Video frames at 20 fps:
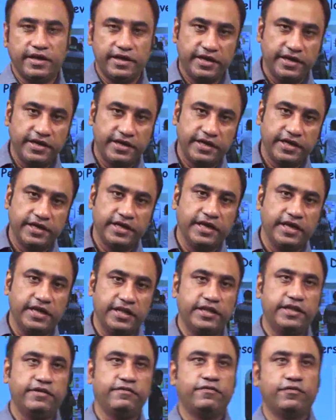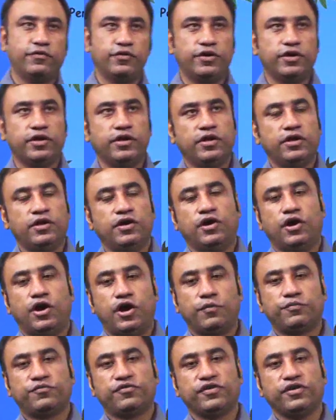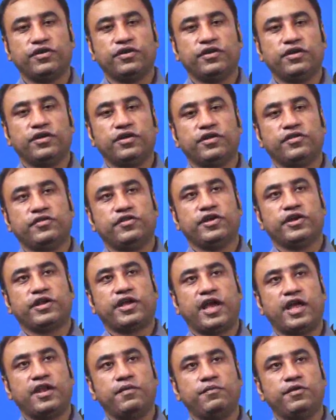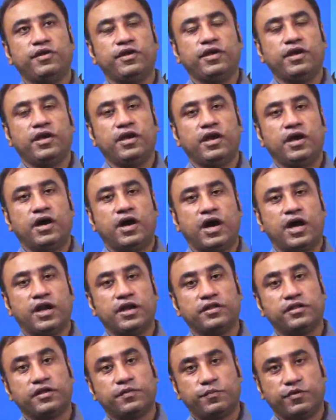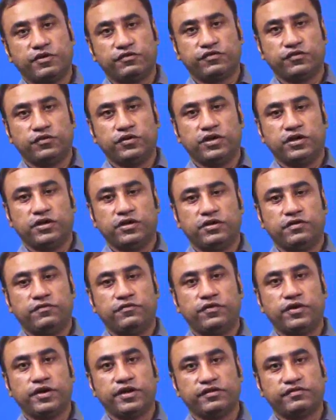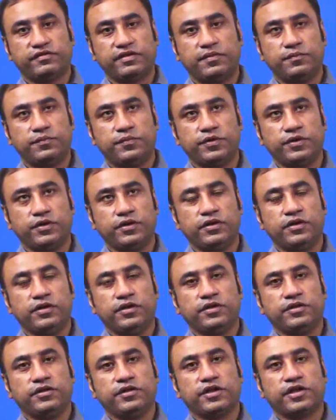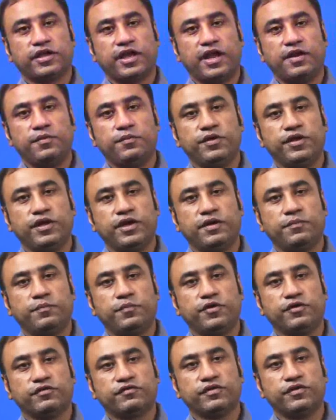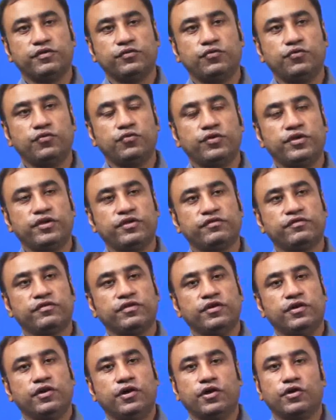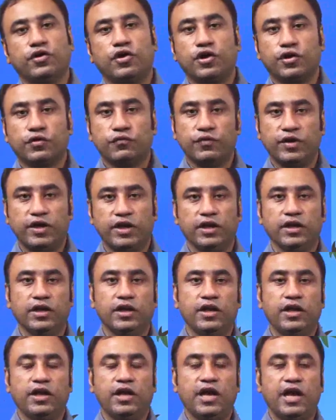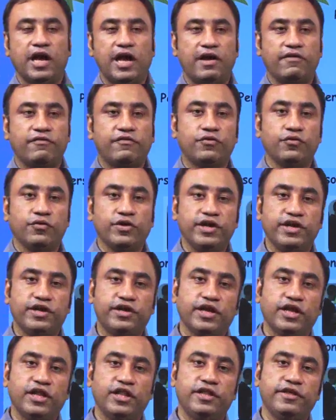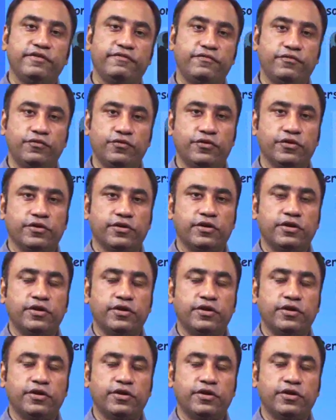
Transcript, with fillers: eating healthy food option, there can be another persona. For example, there can be a person who is not well, have to eat healthy food,